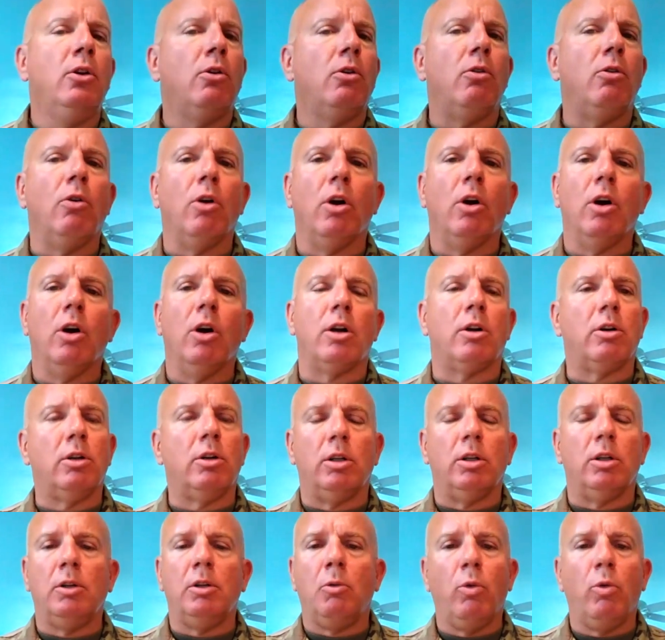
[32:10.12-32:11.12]

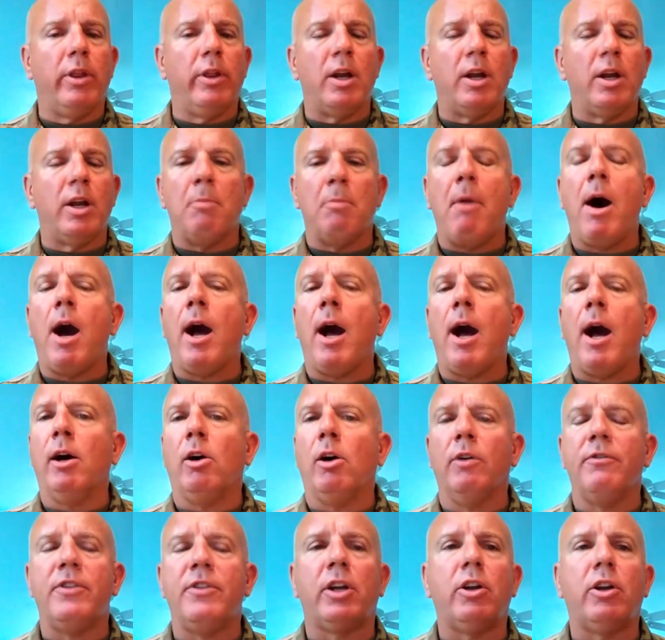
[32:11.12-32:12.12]
literally within a mile
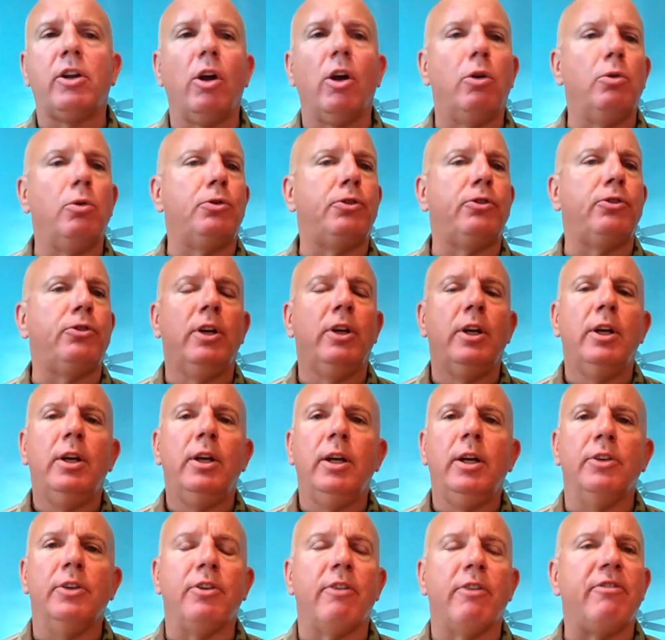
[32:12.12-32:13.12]
of the coast
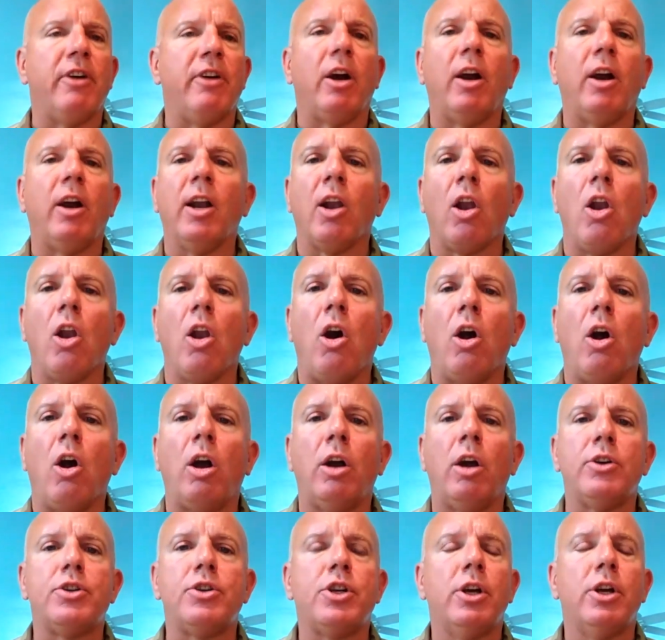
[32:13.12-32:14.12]
is a very
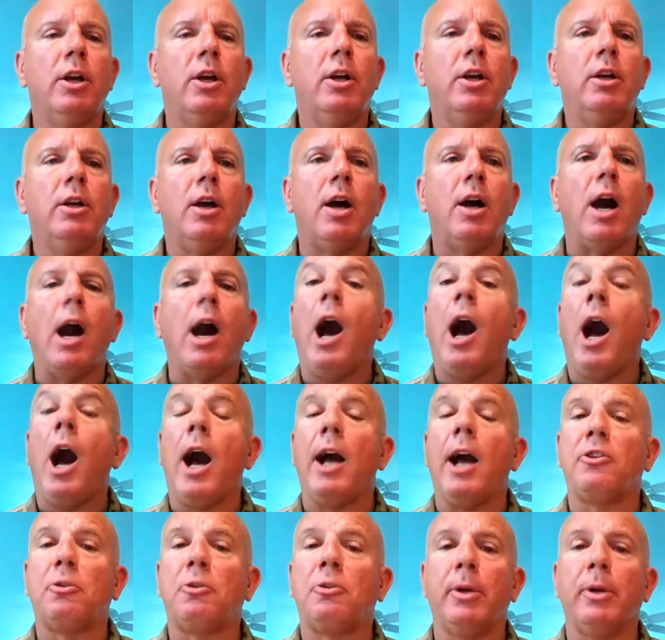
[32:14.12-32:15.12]
large
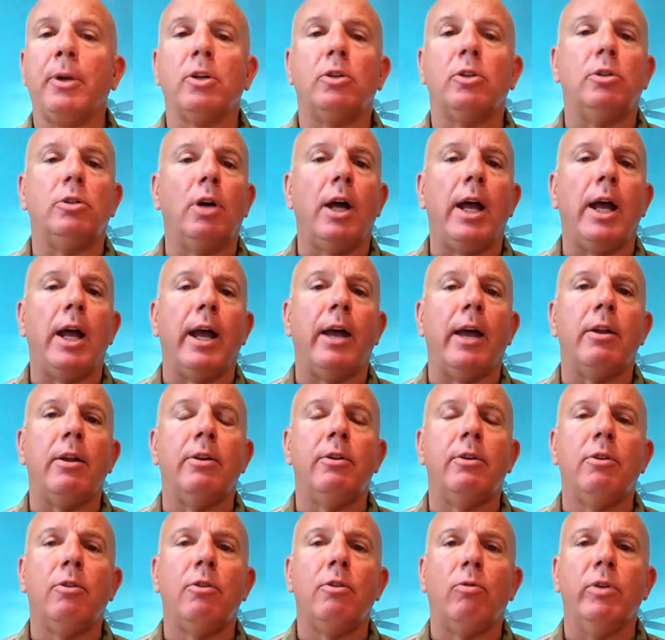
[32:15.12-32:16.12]
hospital
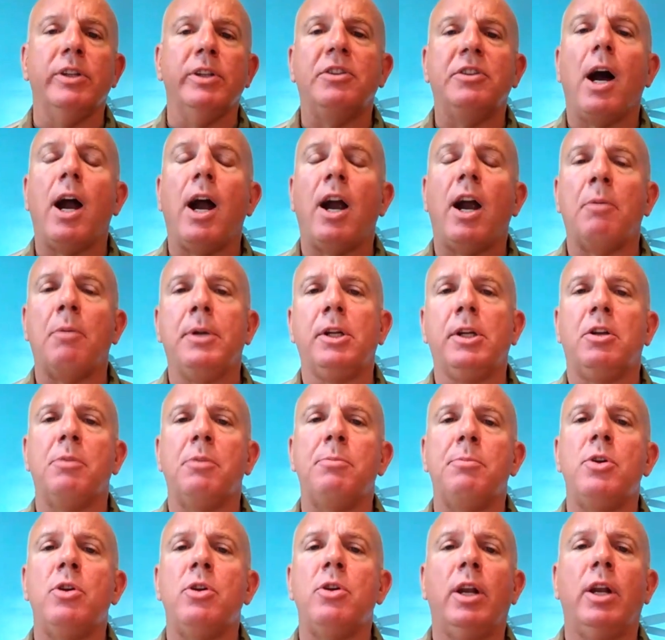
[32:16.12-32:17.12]
and retirement
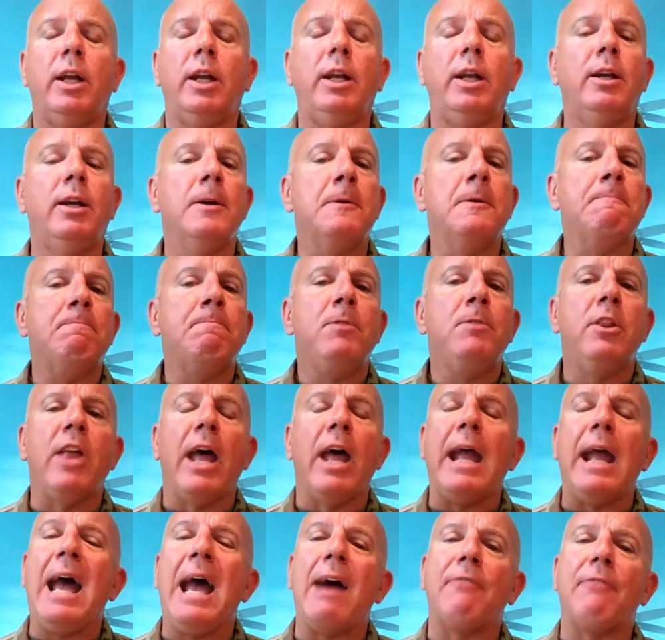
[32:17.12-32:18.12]
community. They
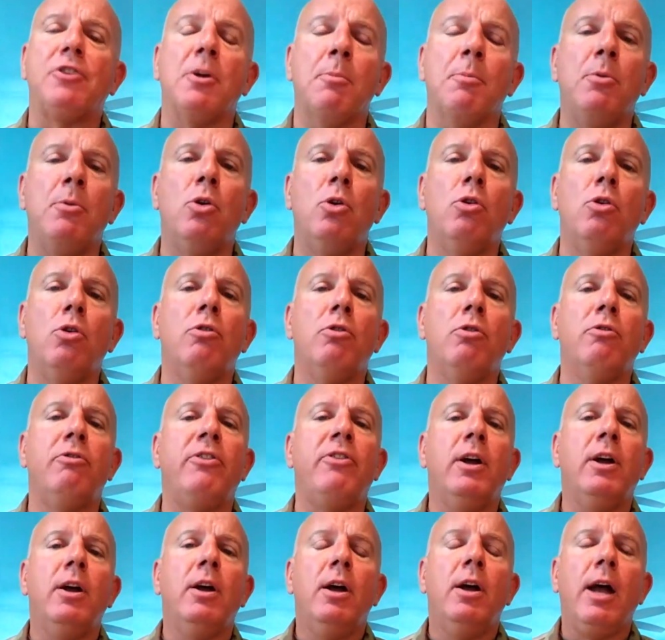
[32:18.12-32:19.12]
have to move
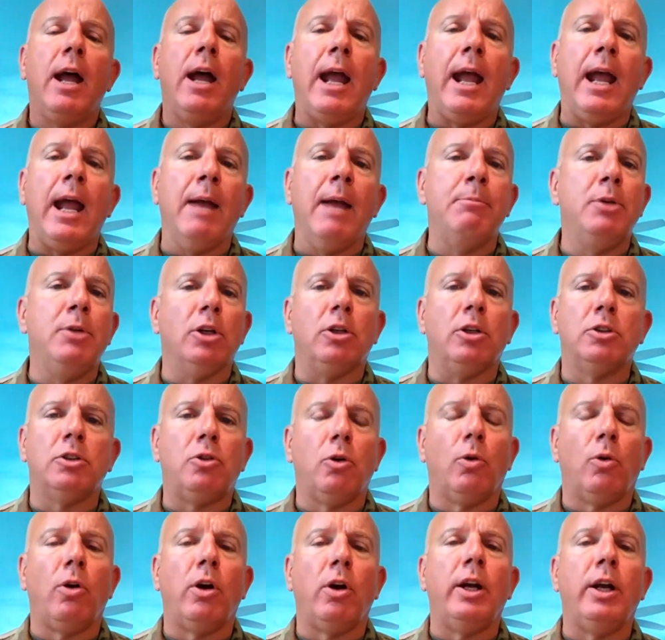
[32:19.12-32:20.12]

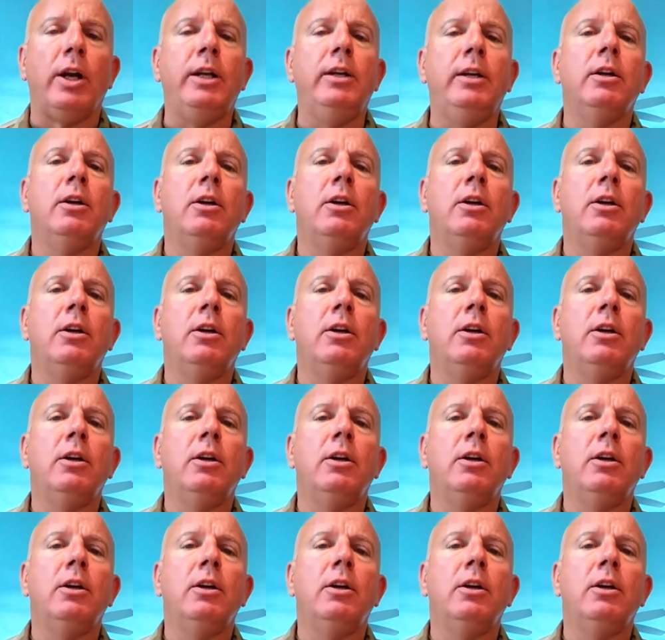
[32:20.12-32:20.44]
ambulatory